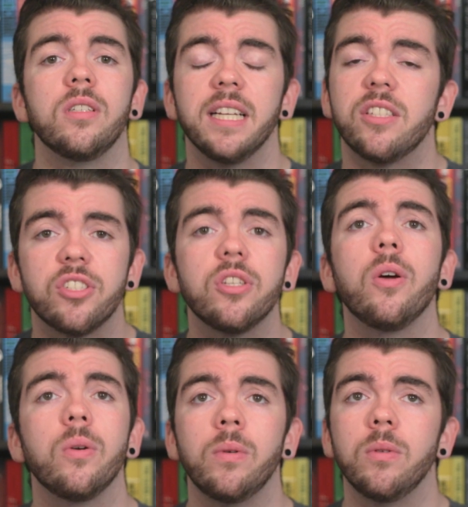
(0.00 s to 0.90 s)
It's
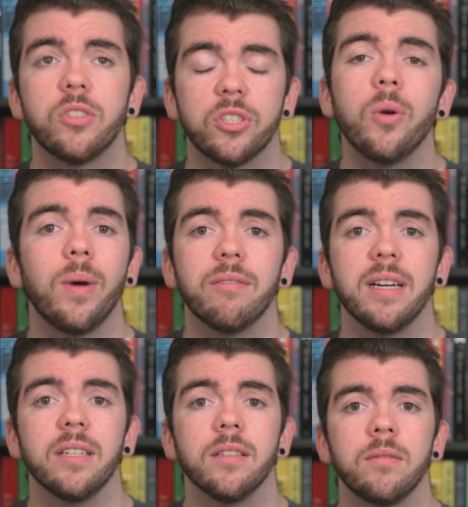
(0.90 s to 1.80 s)
so well
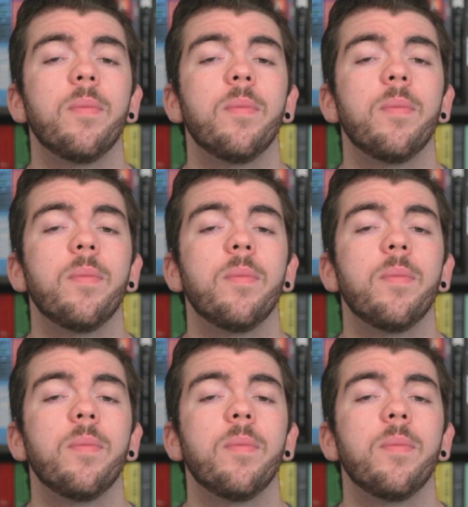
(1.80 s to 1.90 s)
written.